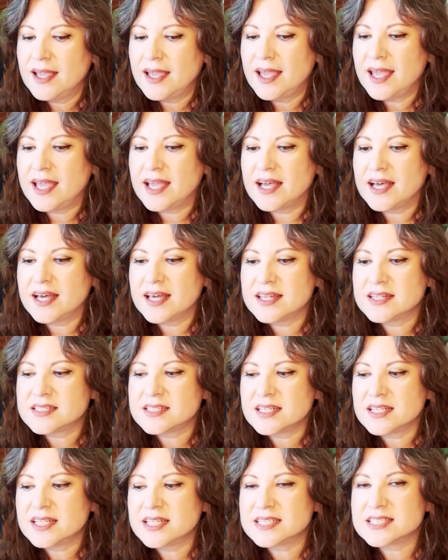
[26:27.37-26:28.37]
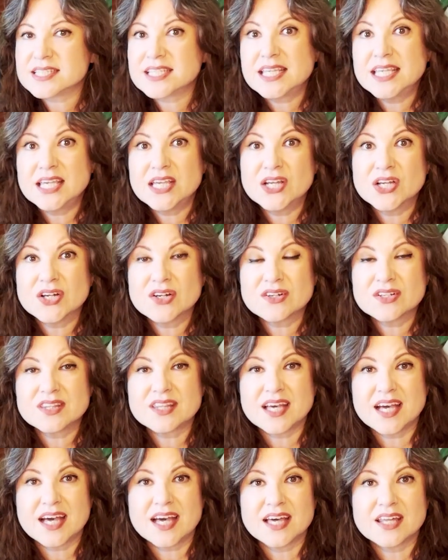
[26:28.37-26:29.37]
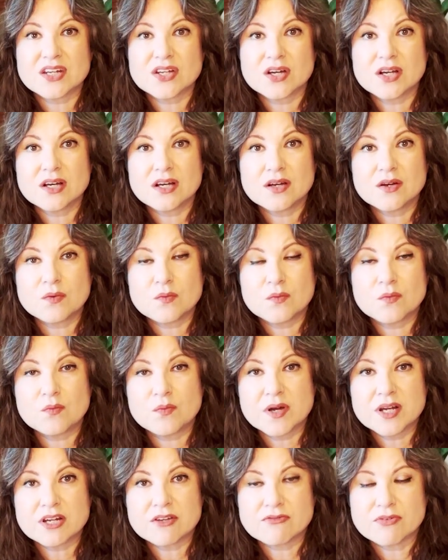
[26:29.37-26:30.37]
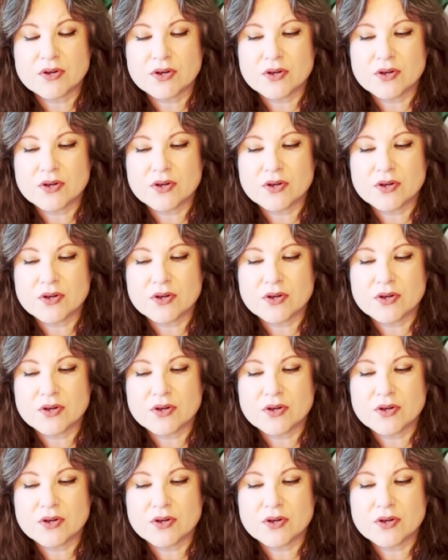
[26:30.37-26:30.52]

And it's here that one of